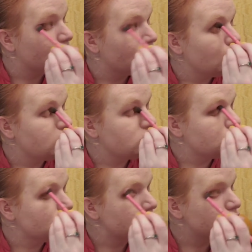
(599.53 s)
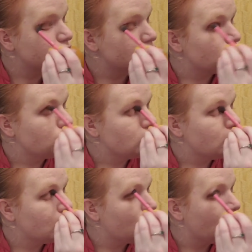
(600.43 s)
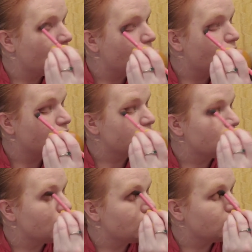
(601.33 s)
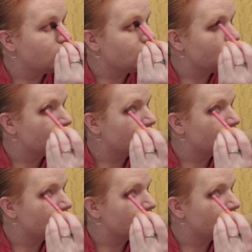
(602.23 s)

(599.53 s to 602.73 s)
eats her stew and then